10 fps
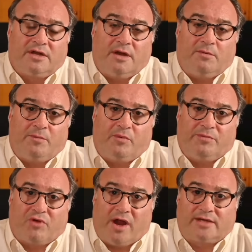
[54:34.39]
come up
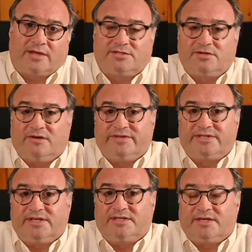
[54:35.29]
with products and
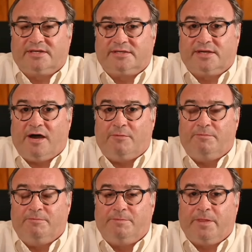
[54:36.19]
services to, to
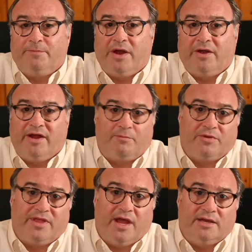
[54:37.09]
help marry
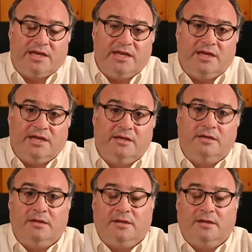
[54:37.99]
up with that need.